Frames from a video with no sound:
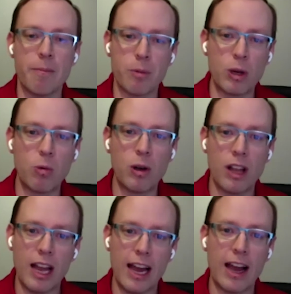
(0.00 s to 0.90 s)
We
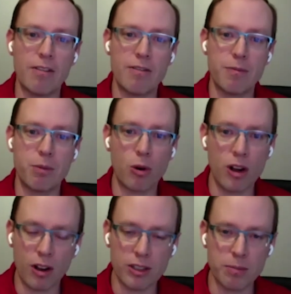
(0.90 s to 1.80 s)
will have
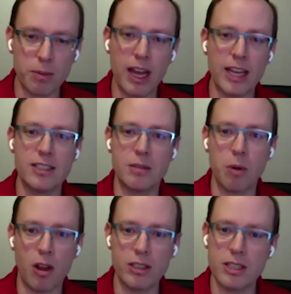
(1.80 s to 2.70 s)
protocols in place and
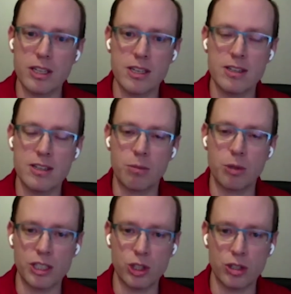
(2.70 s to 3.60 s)
policies and
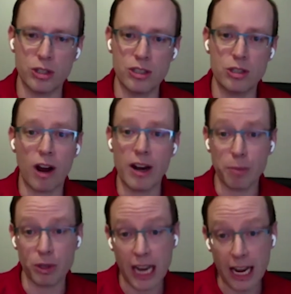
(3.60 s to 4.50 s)
procedures to try to
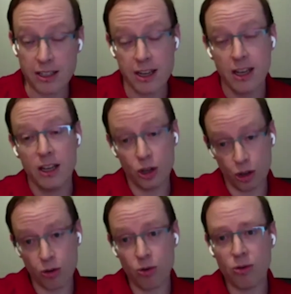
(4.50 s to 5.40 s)
protect
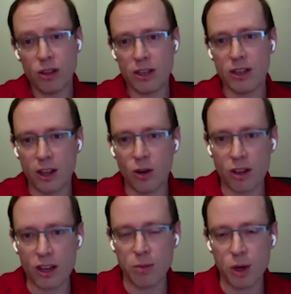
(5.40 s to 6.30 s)
you,
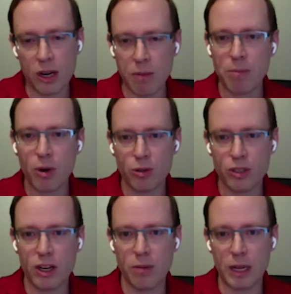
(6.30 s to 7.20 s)
the community member who's
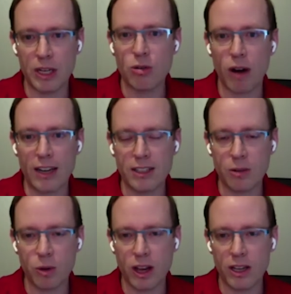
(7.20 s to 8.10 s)
going to be interacting
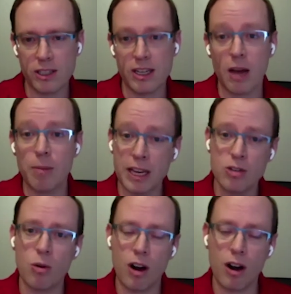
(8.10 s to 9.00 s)
with us and coming
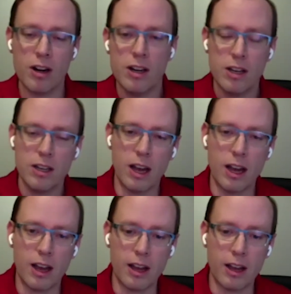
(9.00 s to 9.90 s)
into
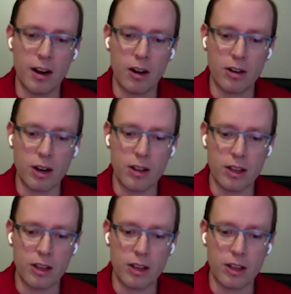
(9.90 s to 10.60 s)
the